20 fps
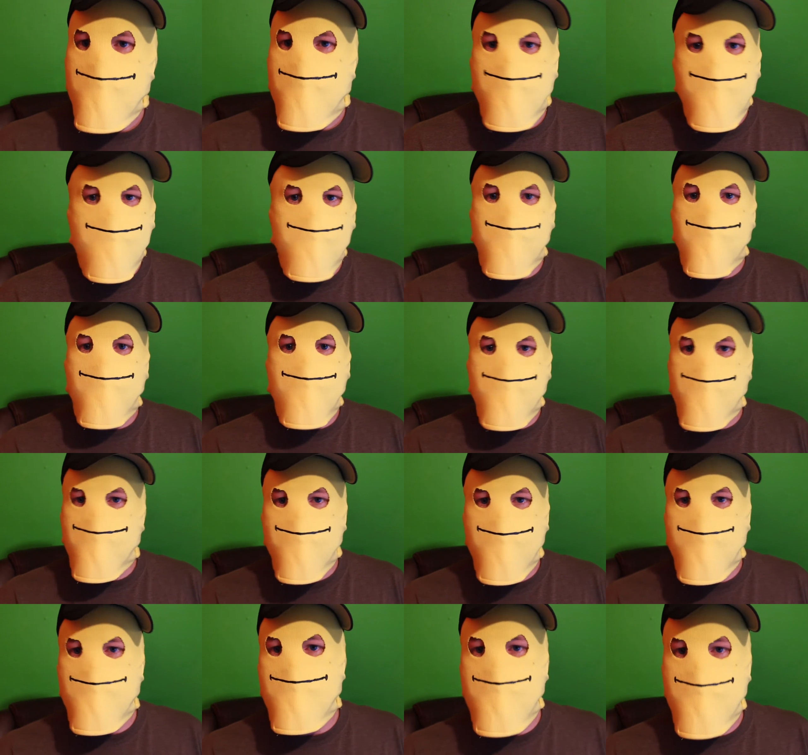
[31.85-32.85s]
And if we're ever
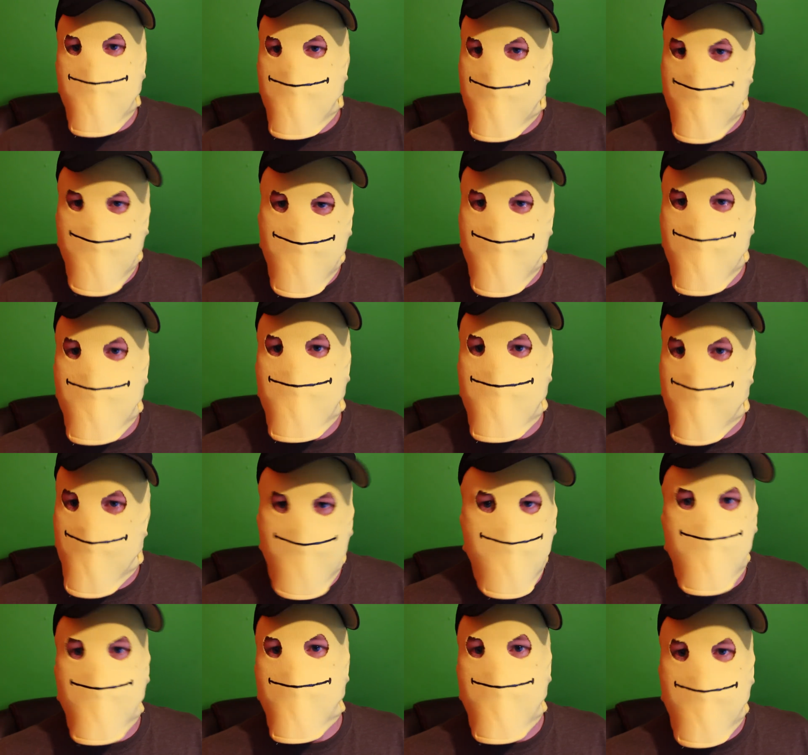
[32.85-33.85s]
going to get this
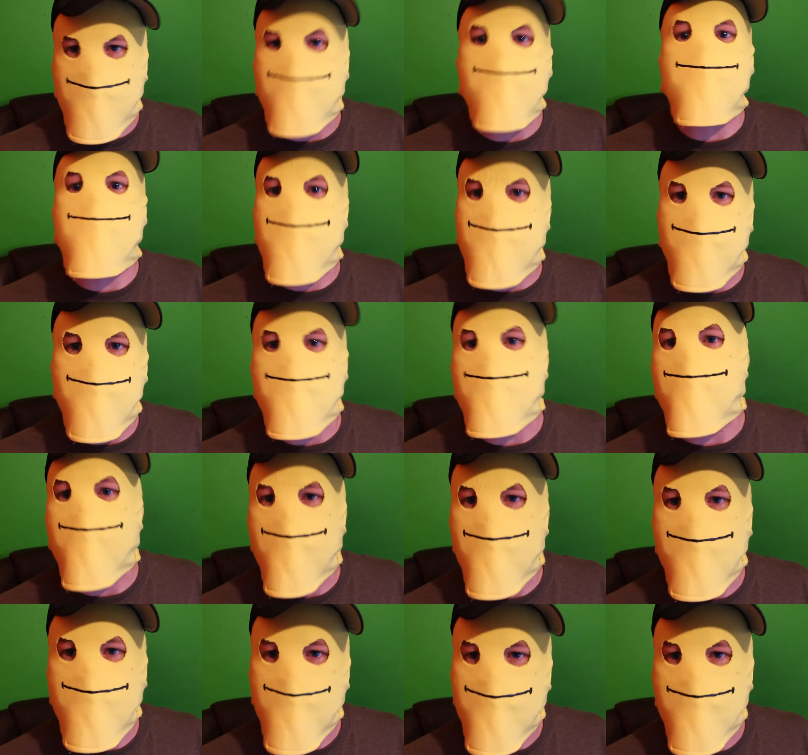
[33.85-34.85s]
mainstream, then we got to start
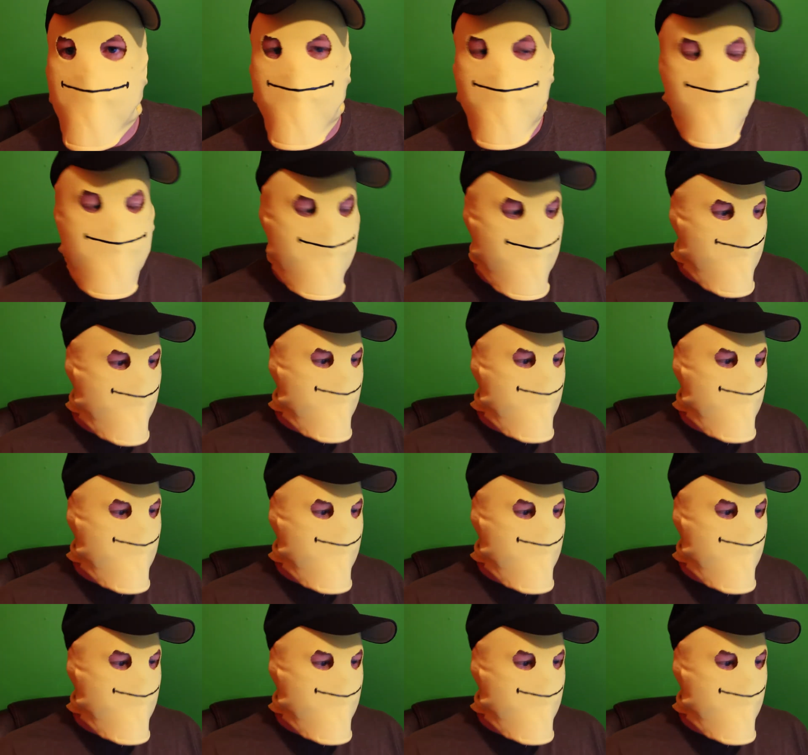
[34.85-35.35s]
talking about it.